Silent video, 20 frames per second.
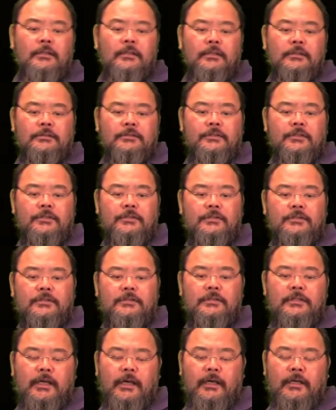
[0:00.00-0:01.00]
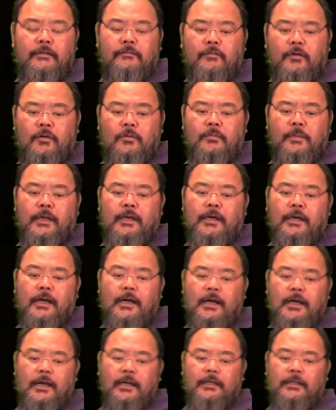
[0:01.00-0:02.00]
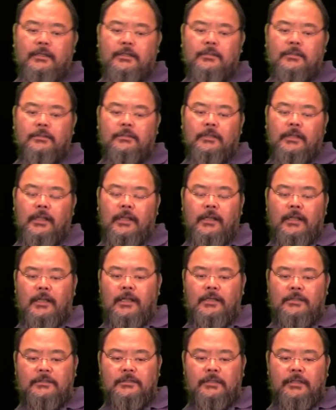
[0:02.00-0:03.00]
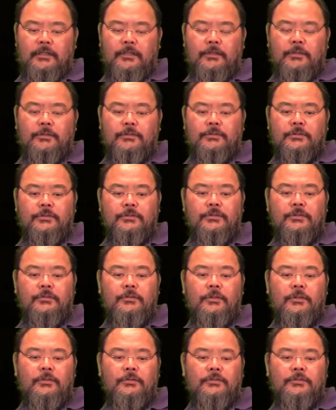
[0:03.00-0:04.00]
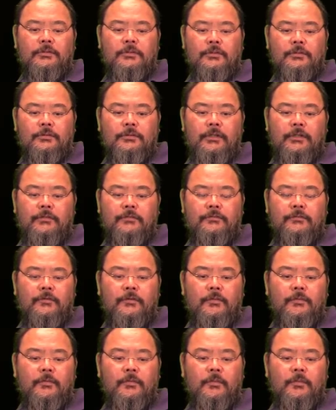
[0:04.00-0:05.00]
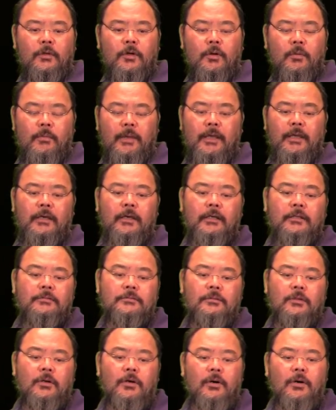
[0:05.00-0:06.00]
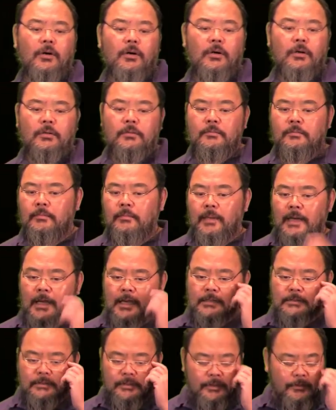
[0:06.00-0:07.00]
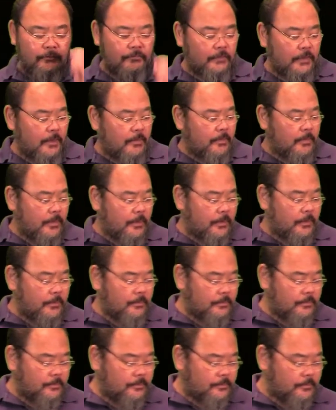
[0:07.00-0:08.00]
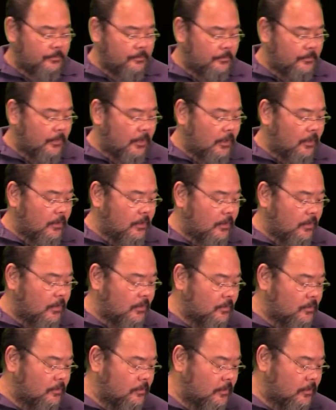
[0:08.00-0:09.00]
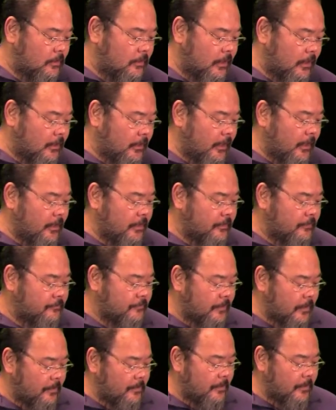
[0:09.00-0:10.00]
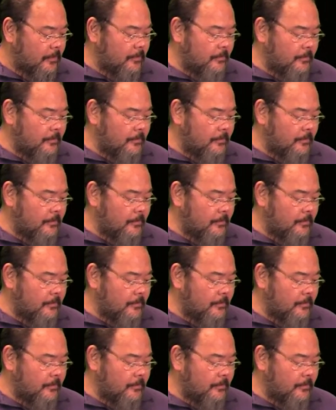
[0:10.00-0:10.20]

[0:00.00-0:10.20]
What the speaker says: Since negative omega I less than equal to 0, so therefore omega is all positive number or non-negative number.